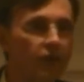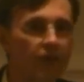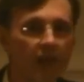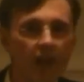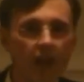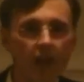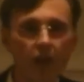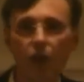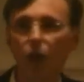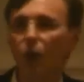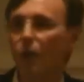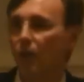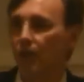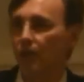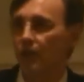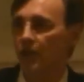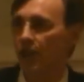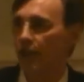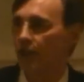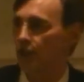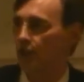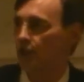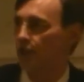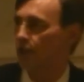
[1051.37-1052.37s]
you've got no
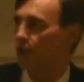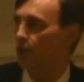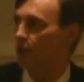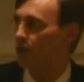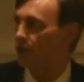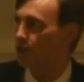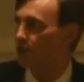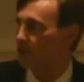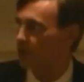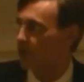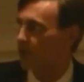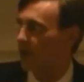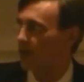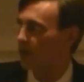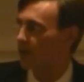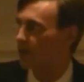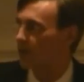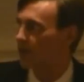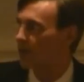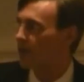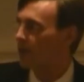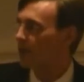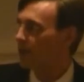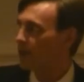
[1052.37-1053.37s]
protections
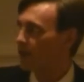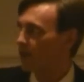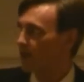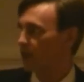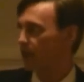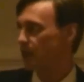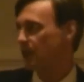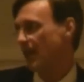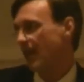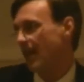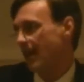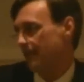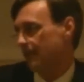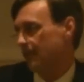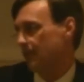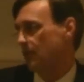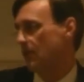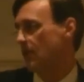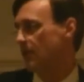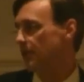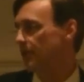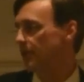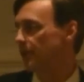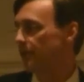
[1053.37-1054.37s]
whatsoever, because
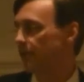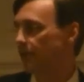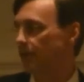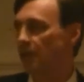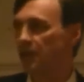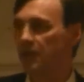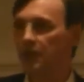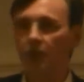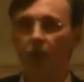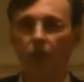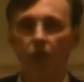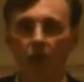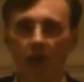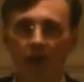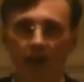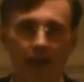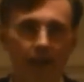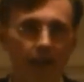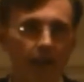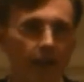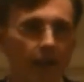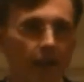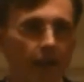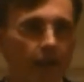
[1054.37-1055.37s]
after all, you're free to
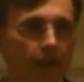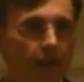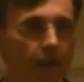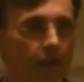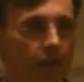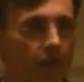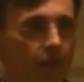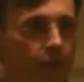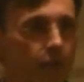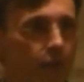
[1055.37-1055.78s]
quit. You're